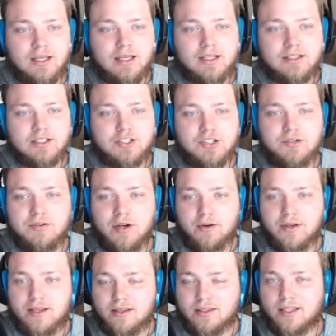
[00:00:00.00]
did you know
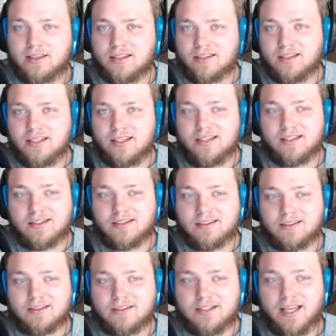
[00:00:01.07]
he led the league,
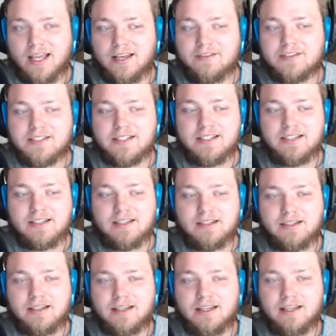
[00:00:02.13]
the AFC,
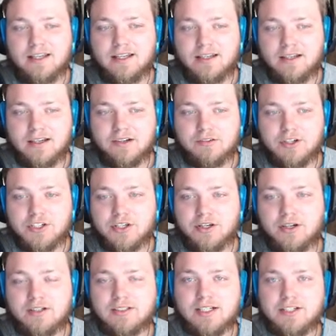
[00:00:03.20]
in rushing
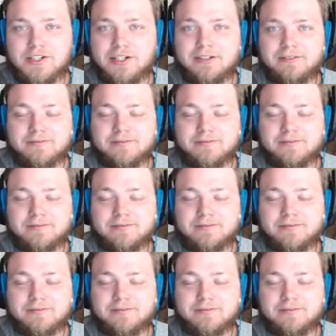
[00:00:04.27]
yards last year?